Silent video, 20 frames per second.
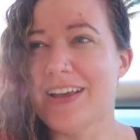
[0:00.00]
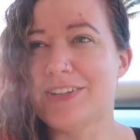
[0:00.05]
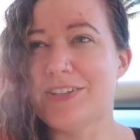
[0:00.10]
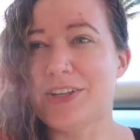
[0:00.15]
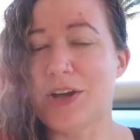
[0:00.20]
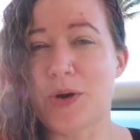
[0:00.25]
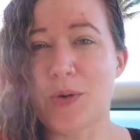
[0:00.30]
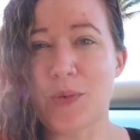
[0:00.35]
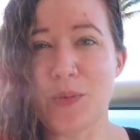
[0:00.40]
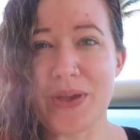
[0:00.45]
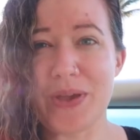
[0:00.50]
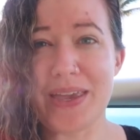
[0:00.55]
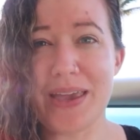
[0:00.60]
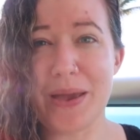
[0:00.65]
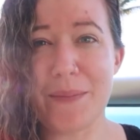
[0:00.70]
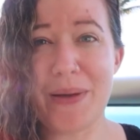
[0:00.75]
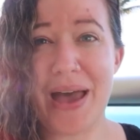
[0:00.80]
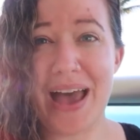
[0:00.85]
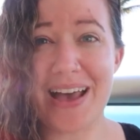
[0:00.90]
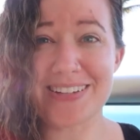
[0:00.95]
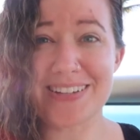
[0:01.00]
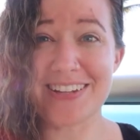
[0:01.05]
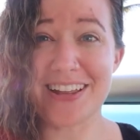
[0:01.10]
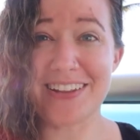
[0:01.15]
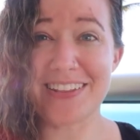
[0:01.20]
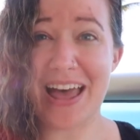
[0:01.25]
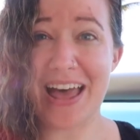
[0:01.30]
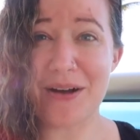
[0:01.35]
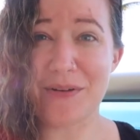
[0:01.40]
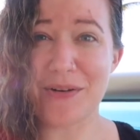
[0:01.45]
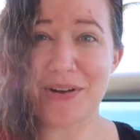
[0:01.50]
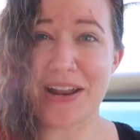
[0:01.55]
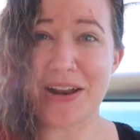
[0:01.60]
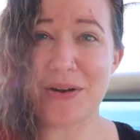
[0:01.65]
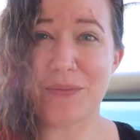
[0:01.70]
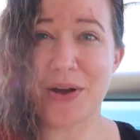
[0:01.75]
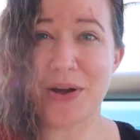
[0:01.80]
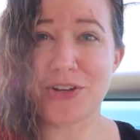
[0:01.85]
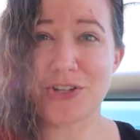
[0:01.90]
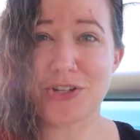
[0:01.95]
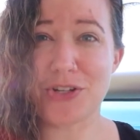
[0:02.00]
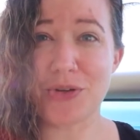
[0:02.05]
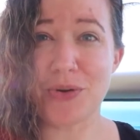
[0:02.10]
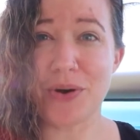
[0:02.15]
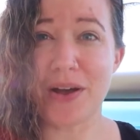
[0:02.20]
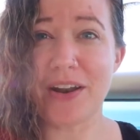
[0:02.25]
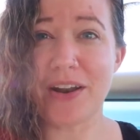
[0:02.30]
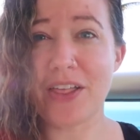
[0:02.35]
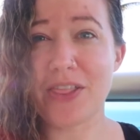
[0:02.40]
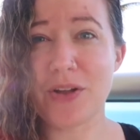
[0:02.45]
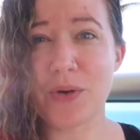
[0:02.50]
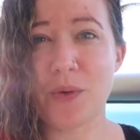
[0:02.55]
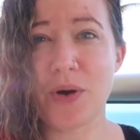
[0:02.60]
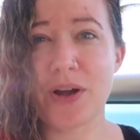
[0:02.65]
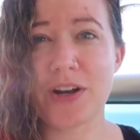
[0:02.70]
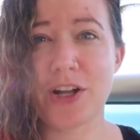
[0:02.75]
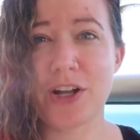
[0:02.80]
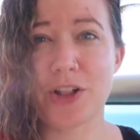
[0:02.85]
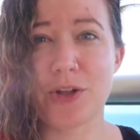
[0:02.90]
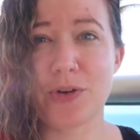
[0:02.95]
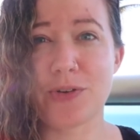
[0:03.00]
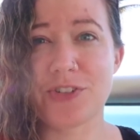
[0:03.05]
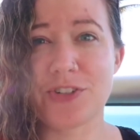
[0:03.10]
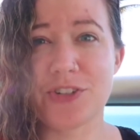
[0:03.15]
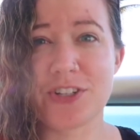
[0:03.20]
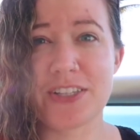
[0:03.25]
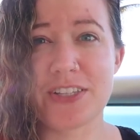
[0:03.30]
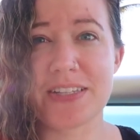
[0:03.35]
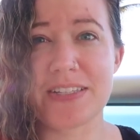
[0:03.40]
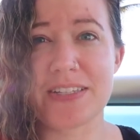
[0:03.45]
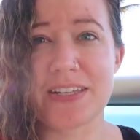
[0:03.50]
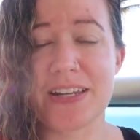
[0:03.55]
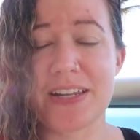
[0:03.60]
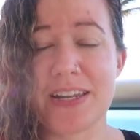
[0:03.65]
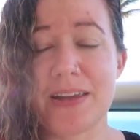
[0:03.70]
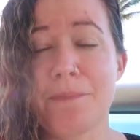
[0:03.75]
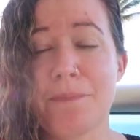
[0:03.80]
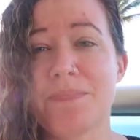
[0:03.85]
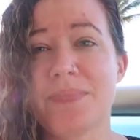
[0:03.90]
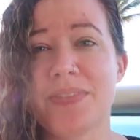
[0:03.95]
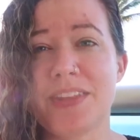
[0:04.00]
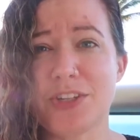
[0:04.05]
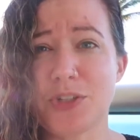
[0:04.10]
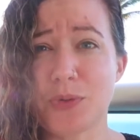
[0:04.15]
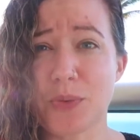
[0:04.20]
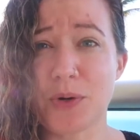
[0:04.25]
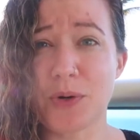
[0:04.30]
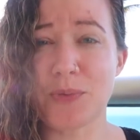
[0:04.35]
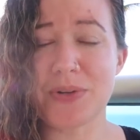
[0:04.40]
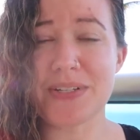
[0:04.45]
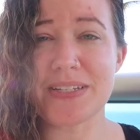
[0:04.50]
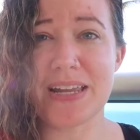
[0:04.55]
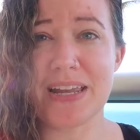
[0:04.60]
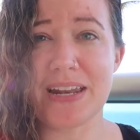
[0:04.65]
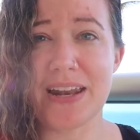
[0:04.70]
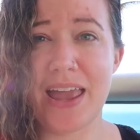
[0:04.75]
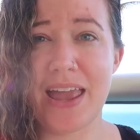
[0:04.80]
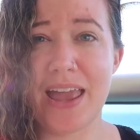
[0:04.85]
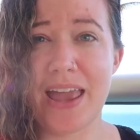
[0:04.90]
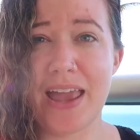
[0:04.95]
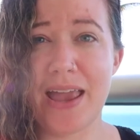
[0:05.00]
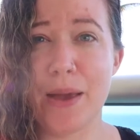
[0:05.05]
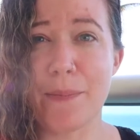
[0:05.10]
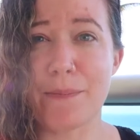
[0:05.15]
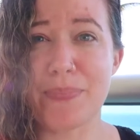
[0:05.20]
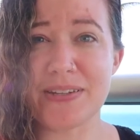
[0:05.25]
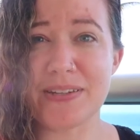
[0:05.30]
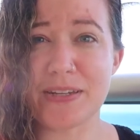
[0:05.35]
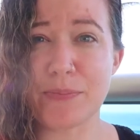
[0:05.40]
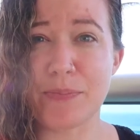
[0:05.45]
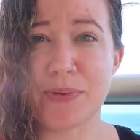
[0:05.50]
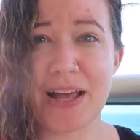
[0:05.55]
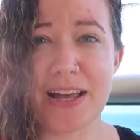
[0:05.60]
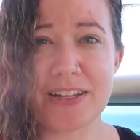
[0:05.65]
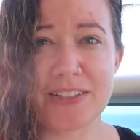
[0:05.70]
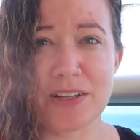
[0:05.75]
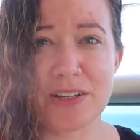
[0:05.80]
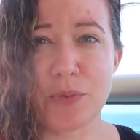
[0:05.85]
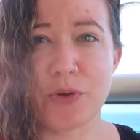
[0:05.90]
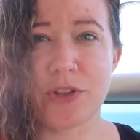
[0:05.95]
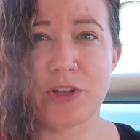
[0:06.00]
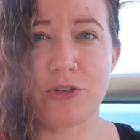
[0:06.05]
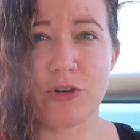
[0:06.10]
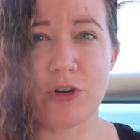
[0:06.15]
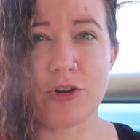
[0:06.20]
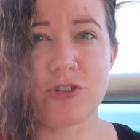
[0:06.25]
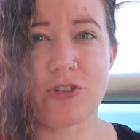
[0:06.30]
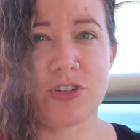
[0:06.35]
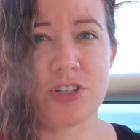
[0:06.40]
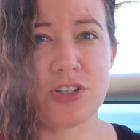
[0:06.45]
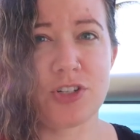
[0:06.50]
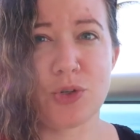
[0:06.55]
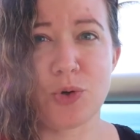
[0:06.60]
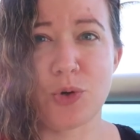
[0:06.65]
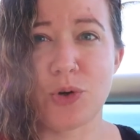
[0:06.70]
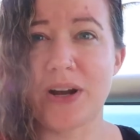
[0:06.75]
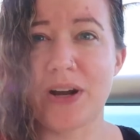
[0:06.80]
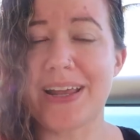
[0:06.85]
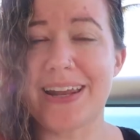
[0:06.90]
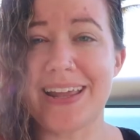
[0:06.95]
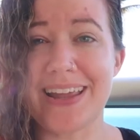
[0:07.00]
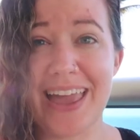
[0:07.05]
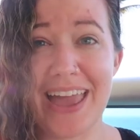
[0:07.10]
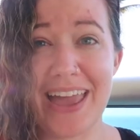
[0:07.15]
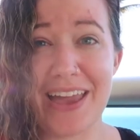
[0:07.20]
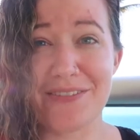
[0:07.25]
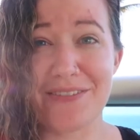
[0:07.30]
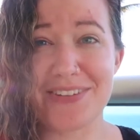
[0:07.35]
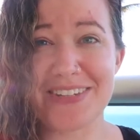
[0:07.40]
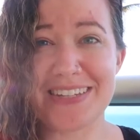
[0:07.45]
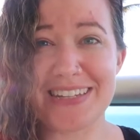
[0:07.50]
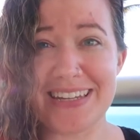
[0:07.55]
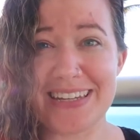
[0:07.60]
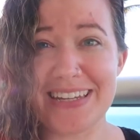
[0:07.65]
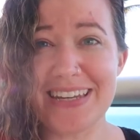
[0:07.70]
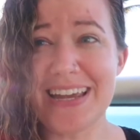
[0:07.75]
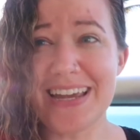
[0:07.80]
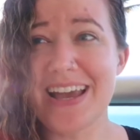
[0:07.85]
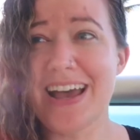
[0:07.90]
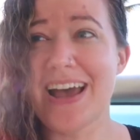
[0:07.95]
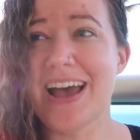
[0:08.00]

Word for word: So we passed on that one and went to another one closer to the city. This one was in a busy plaza with a grocery store and a KFC.